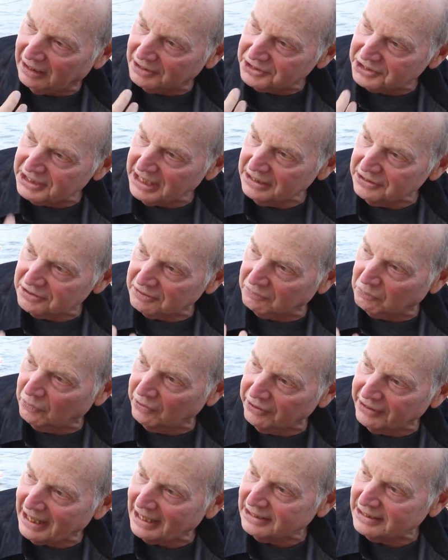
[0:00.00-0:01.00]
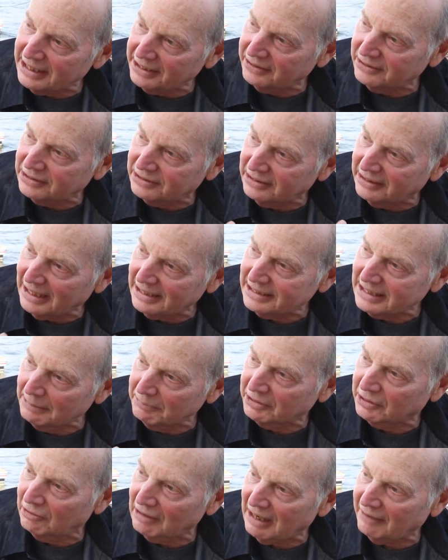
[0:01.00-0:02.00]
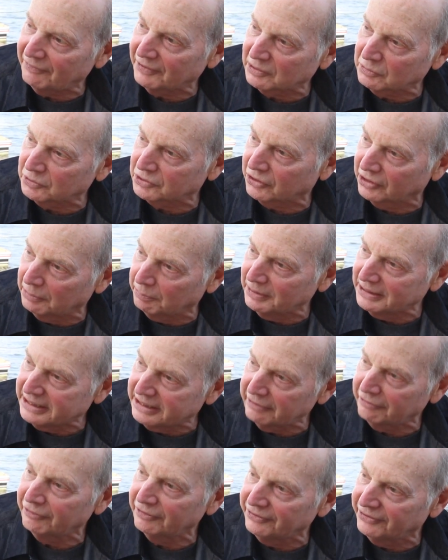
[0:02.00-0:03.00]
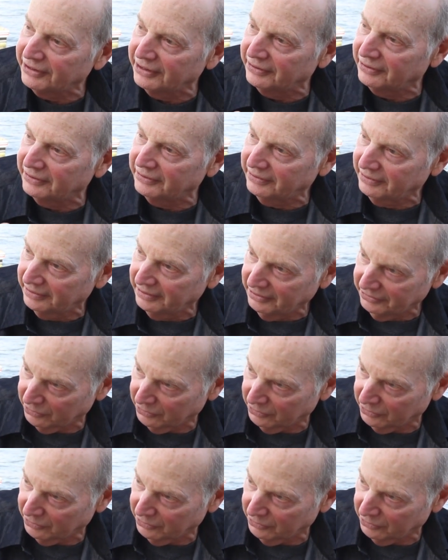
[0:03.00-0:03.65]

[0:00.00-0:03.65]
a sense of where that, de that demographic was going to be different than